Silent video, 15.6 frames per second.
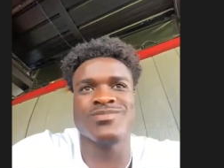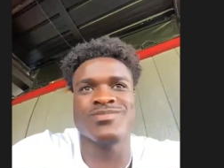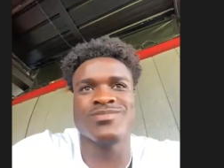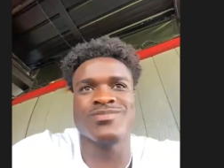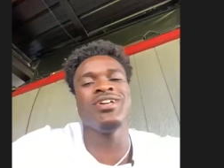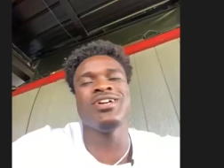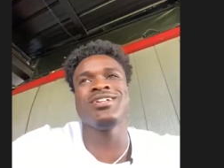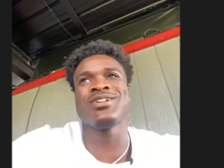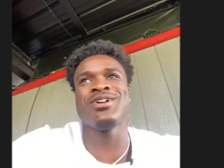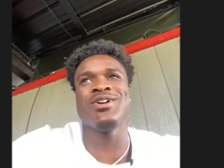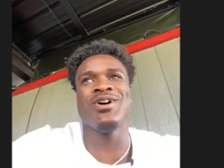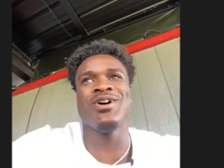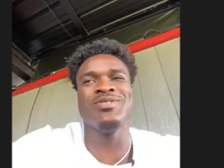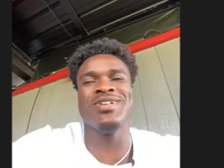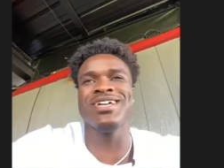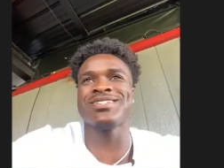Oh, yes,
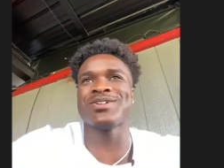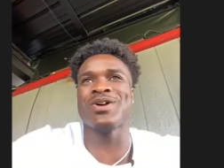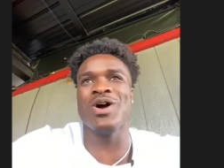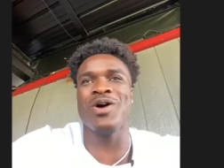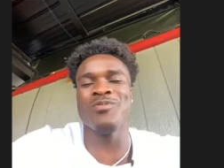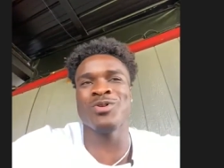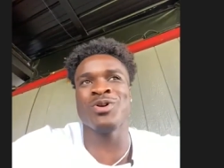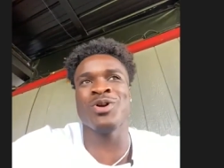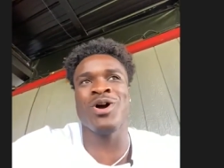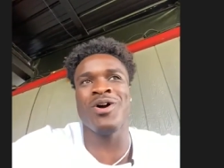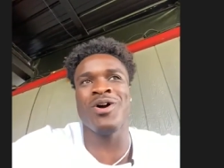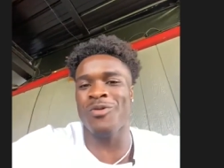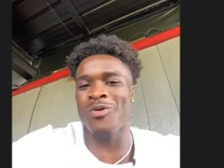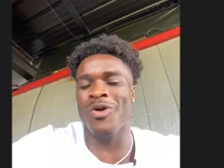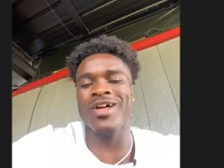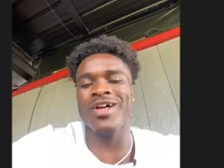sir. That's the call I'm going to
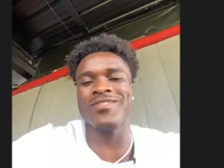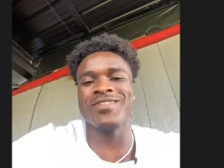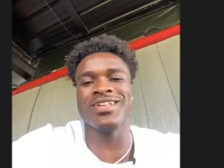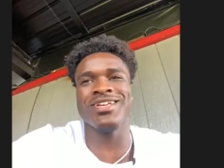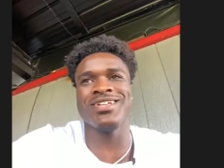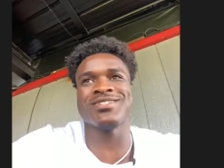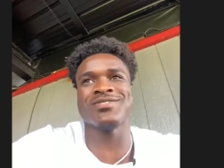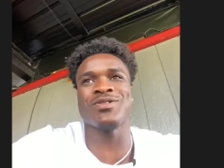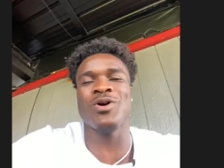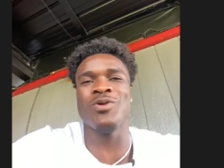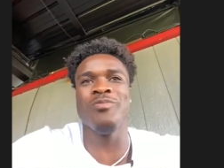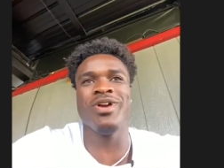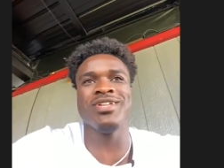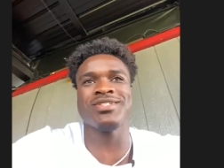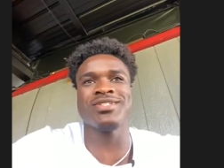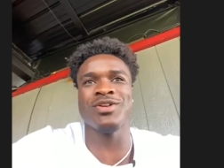call right after this. Coach
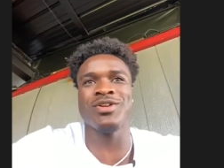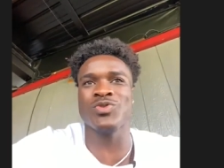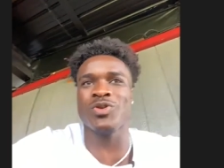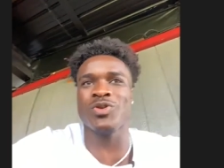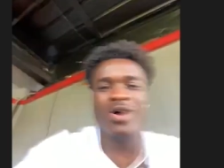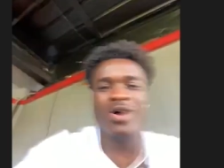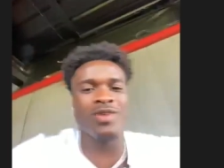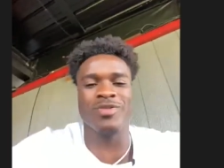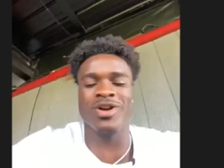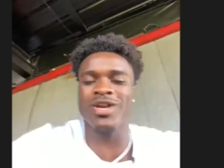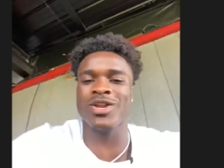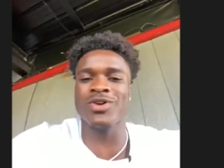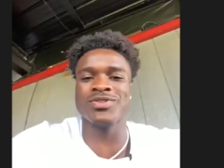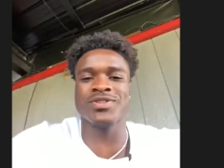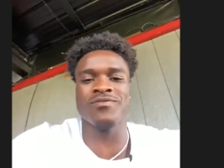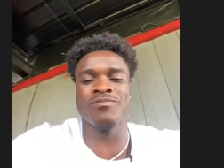Mason, that's one of my
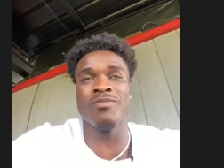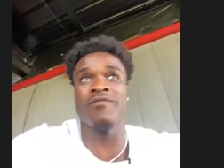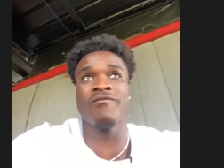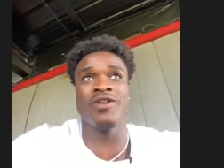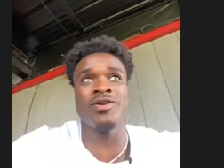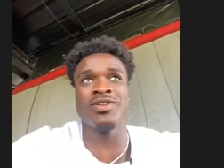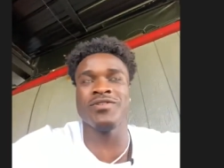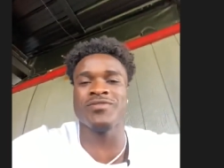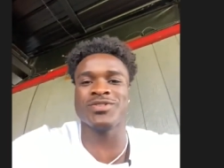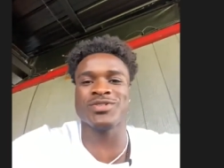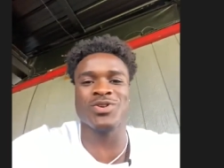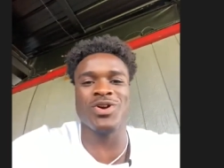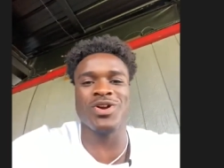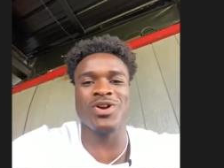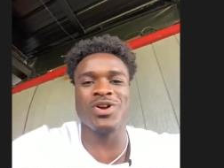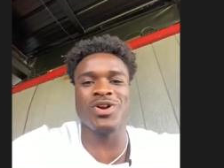favorite defense
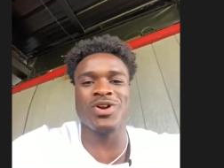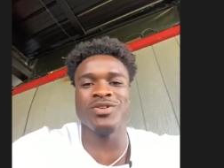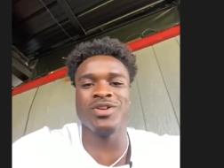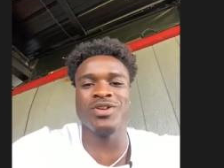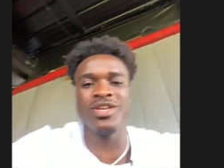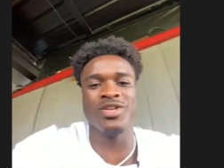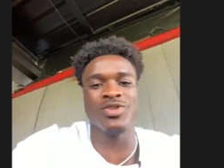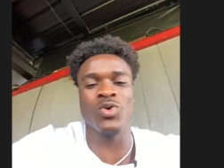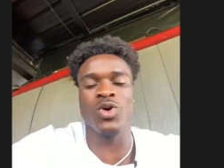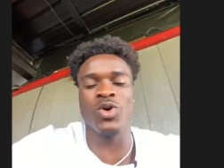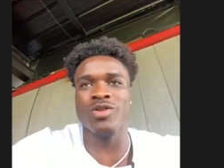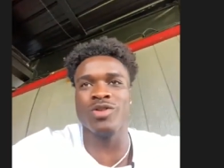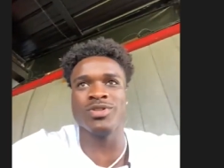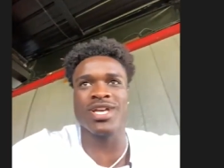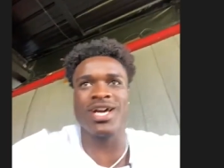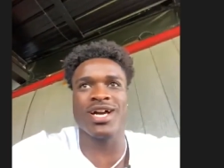coordinator. He's one
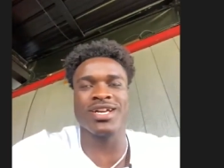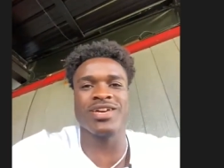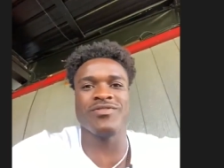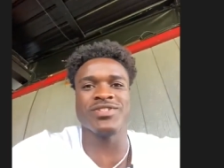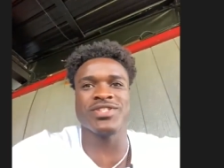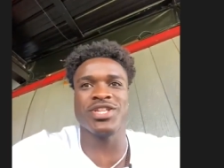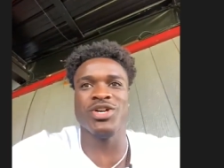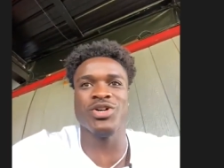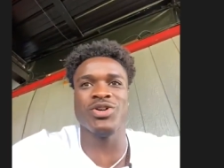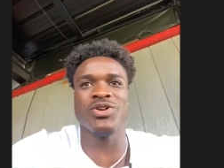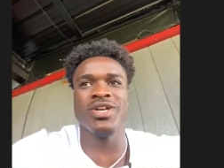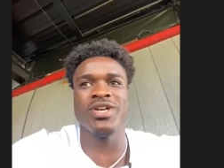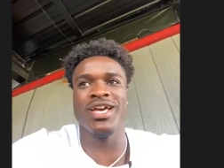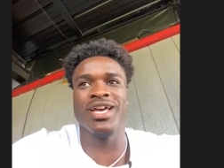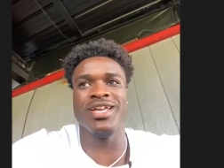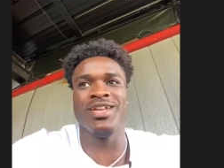of them beside Kevin Steele.
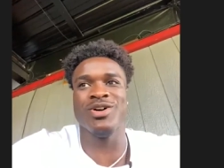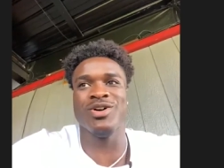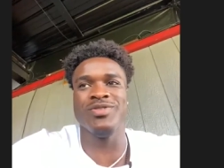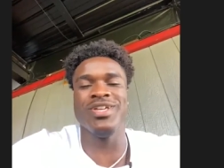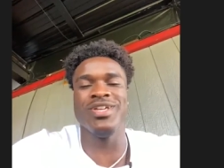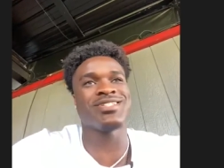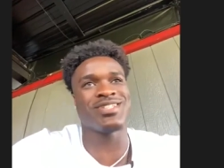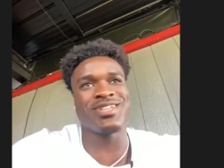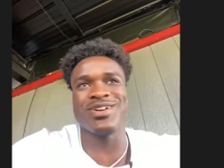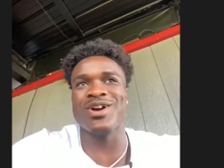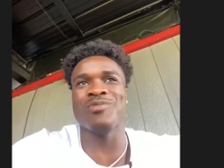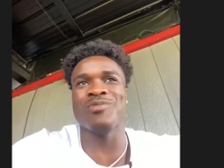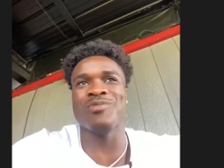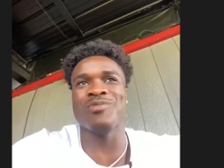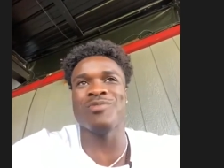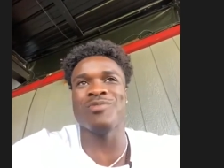And, yes, sir,
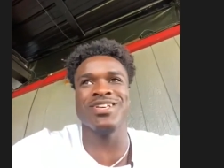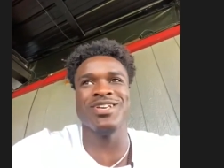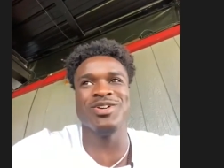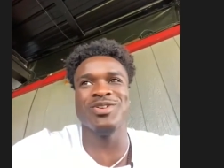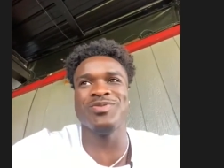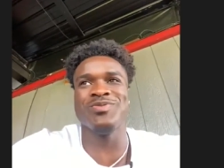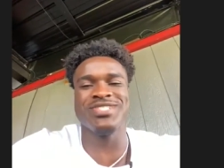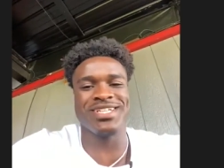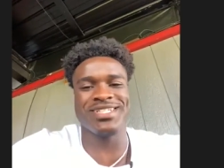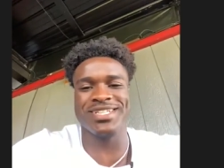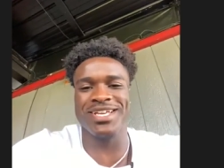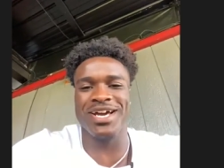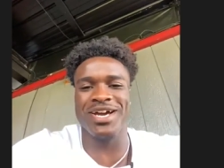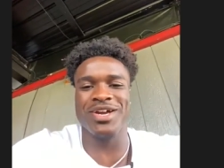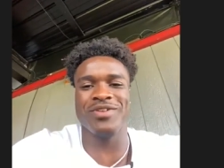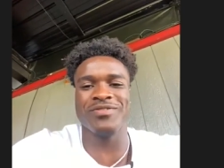I'm going to talk to him just
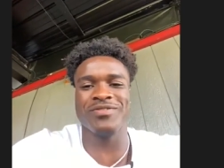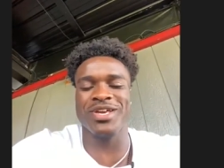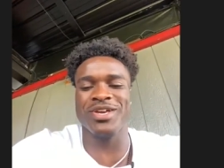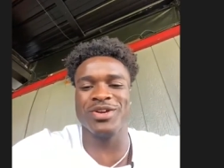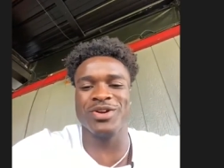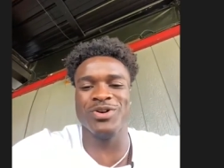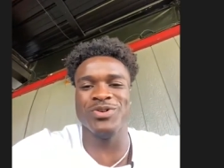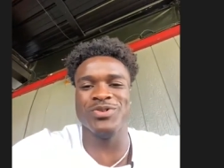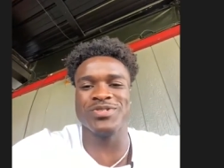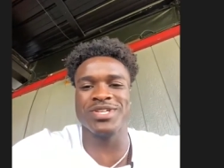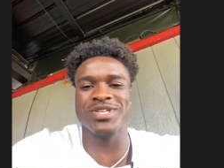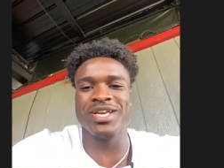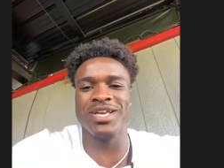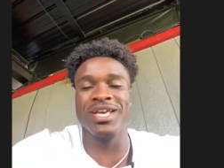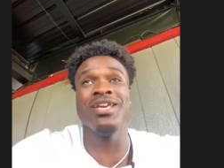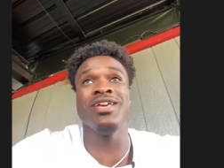see how everything goes.
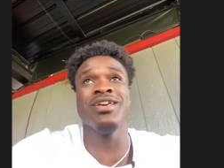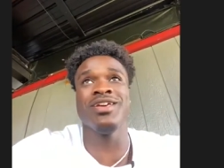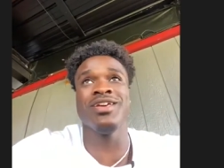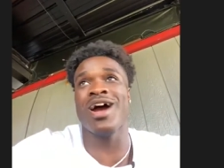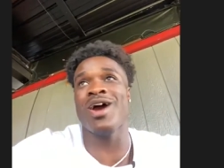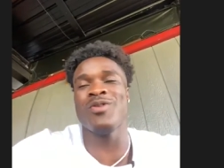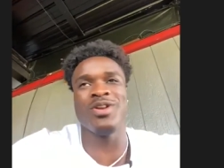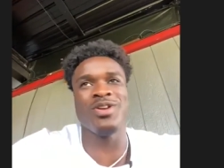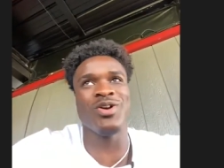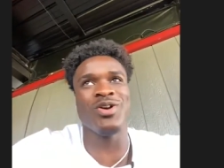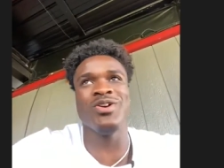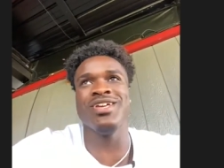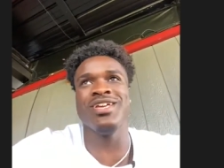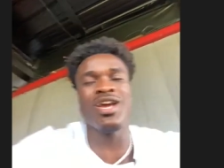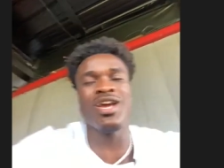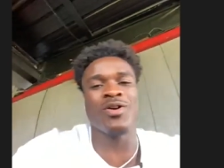I already know
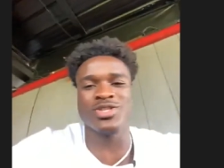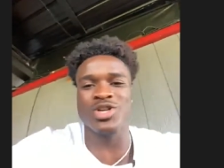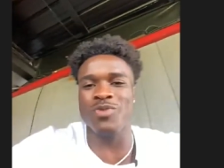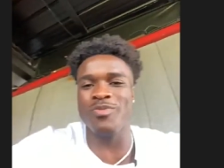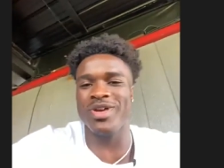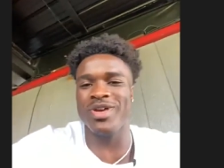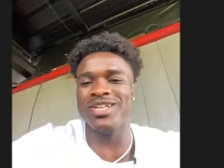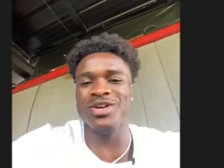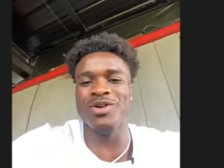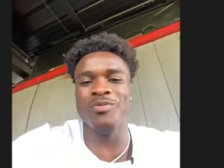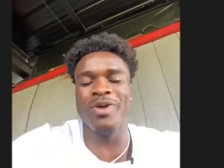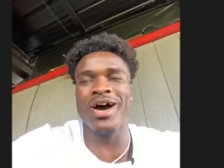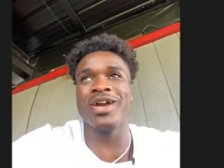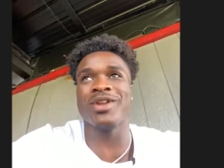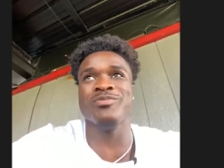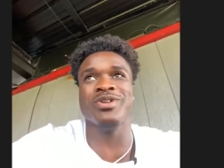he already told me a little
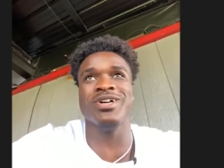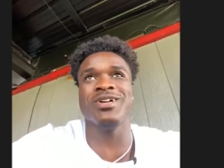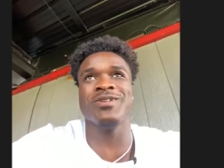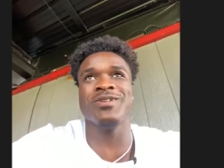about it, but